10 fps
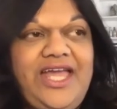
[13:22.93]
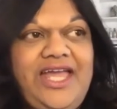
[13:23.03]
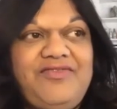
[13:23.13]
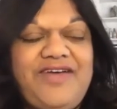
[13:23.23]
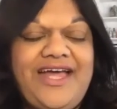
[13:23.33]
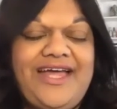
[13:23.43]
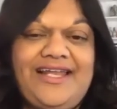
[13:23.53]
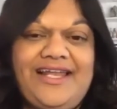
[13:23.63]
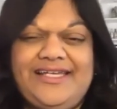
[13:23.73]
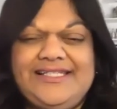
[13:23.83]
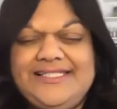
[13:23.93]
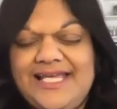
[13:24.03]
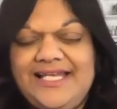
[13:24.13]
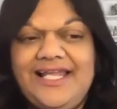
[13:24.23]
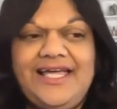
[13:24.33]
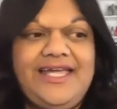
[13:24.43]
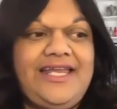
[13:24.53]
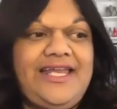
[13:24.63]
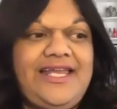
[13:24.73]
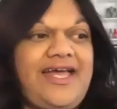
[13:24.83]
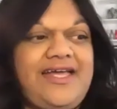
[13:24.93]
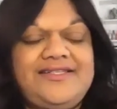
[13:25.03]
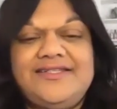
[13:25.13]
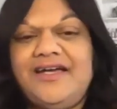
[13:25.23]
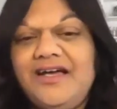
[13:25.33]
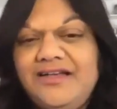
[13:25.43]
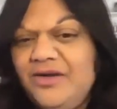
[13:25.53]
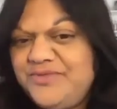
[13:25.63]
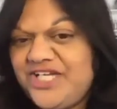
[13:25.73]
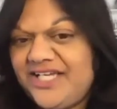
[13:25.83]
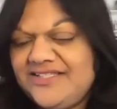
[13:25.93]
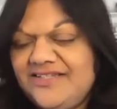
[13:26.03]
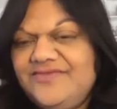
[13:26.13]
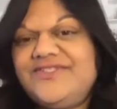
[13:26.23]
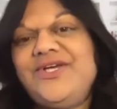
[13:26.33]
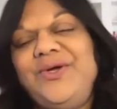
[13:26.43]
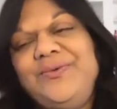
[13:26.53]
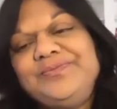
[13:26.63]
if I had like a deadline and an objective. So